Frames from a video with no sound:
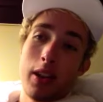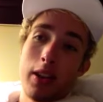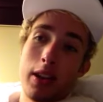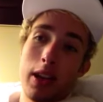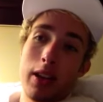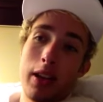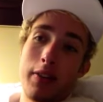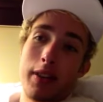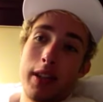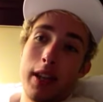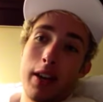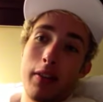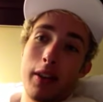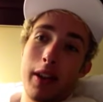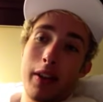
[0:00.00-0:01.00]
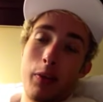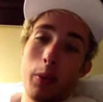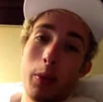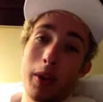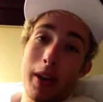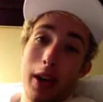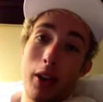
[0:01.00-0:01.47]
that left TF like if we
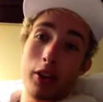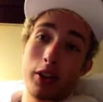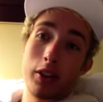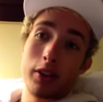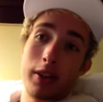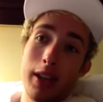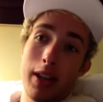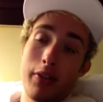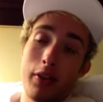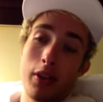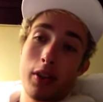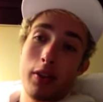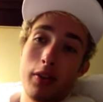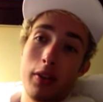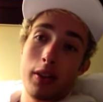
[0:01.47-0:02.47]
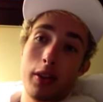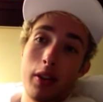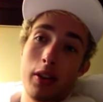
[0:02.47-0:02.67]
would have counter jungle, TF could have